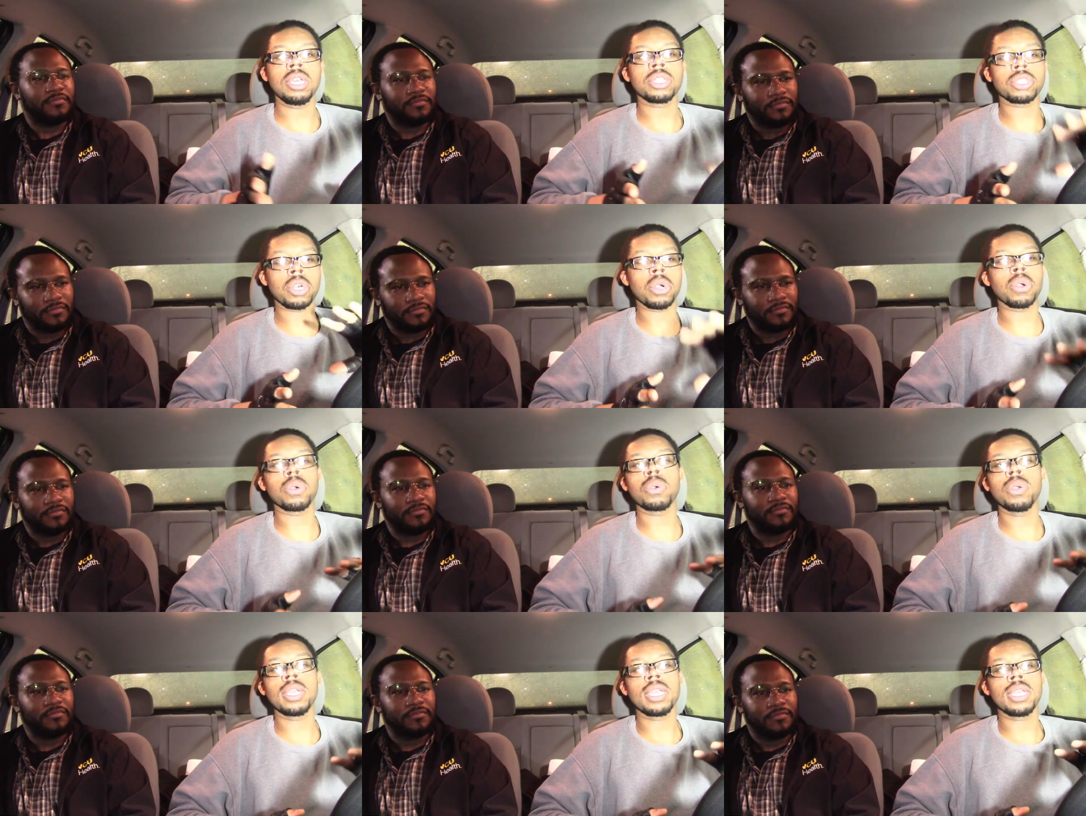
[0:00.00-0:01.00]

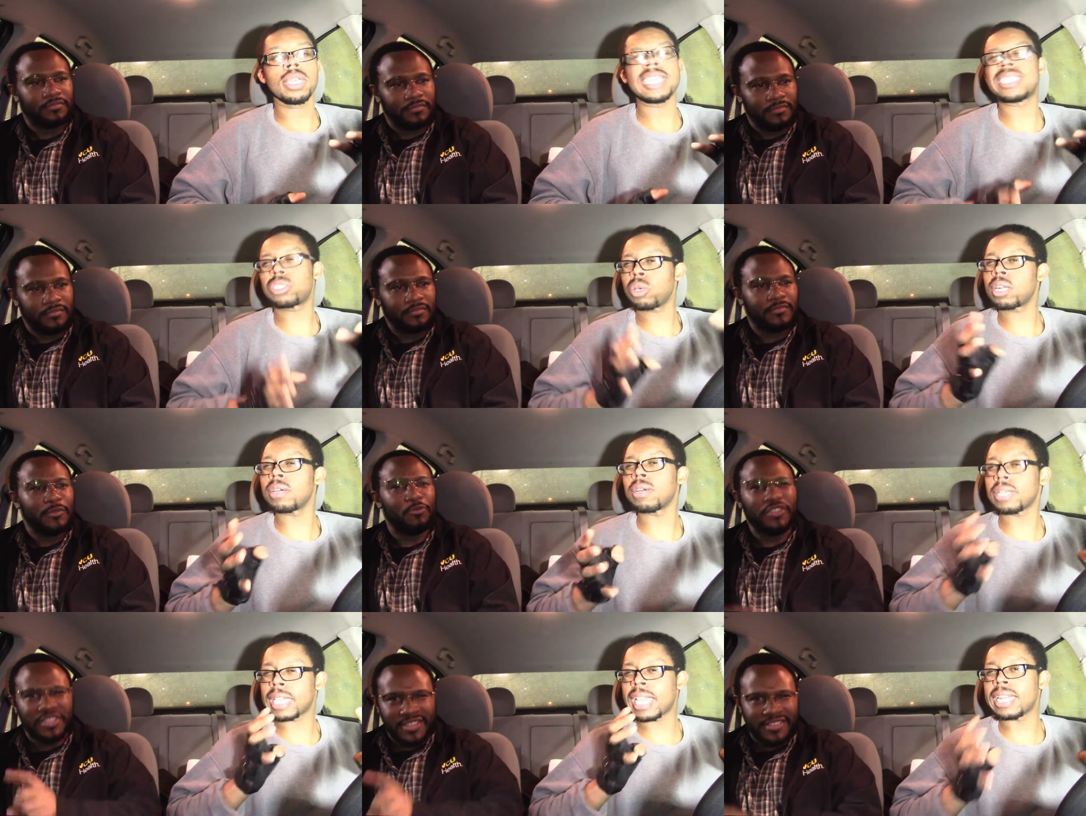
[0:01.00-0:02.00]
Speaker 1: So it's sort
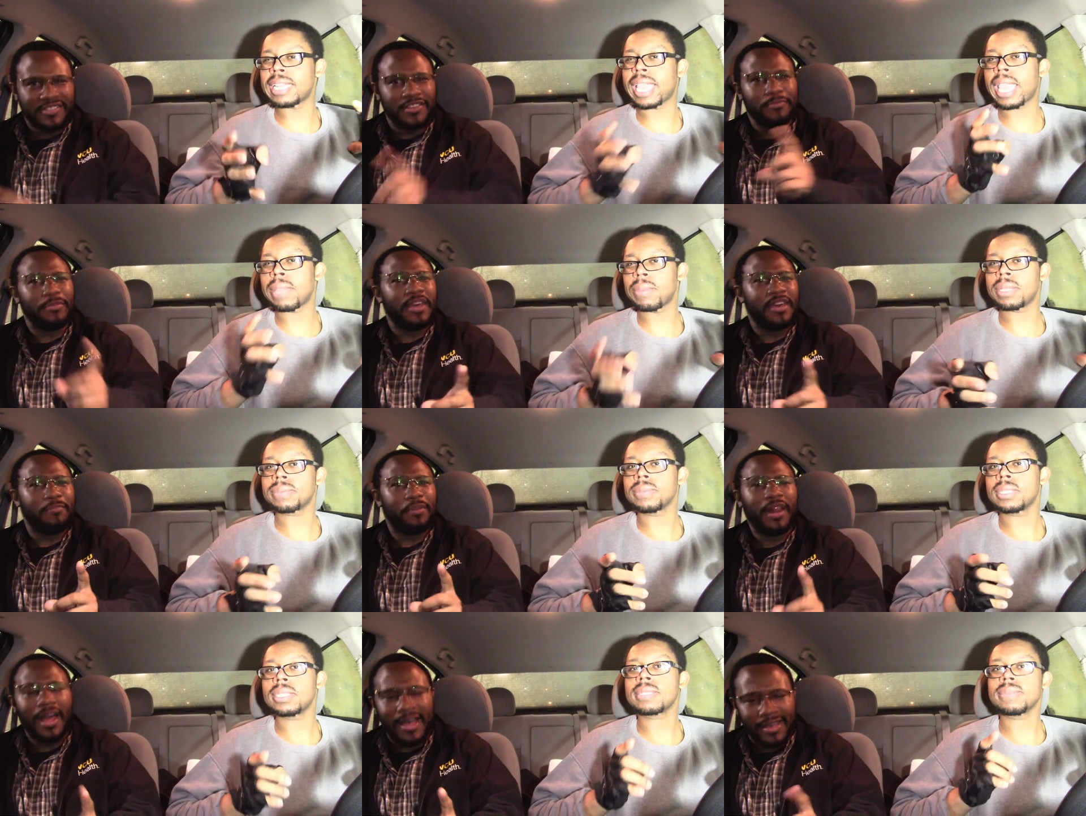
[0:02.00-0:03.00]
of which isn't game. a bad
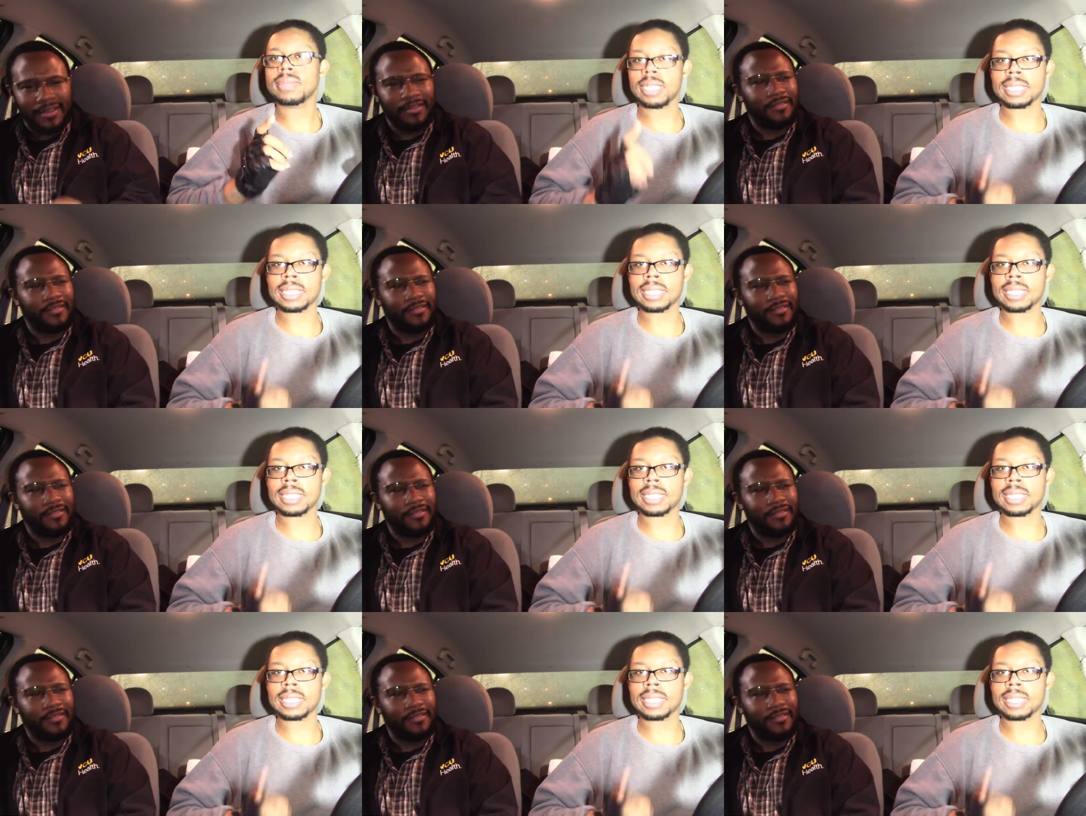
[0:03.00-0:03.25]
plot.